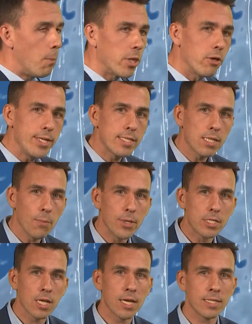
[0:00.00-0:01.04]
But there is some
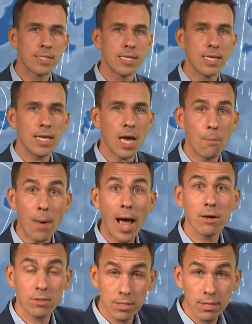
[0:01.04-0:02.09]
uncertainty
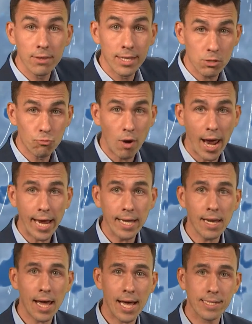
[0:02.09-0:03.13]
about this
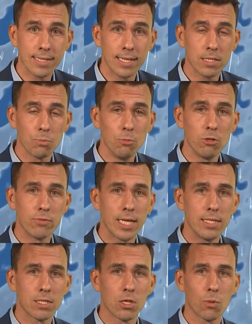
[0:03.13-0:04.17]
rain as it moves
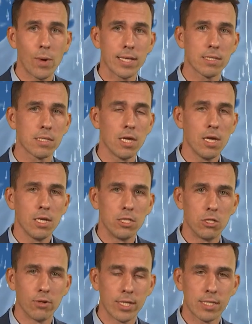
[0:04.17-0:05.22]
into the west
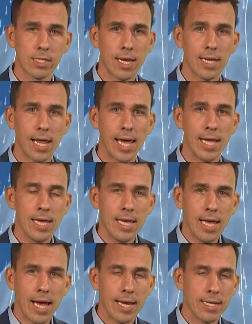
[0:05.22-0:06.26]
during Sunday,
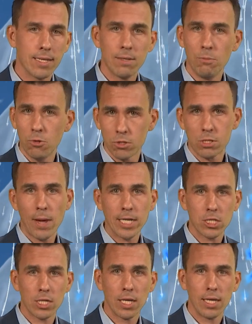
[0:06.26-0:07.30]
and uh, more
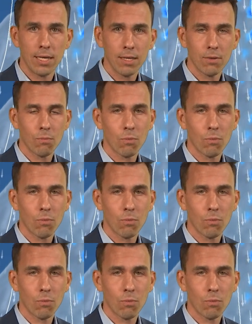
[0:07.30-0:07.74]
especially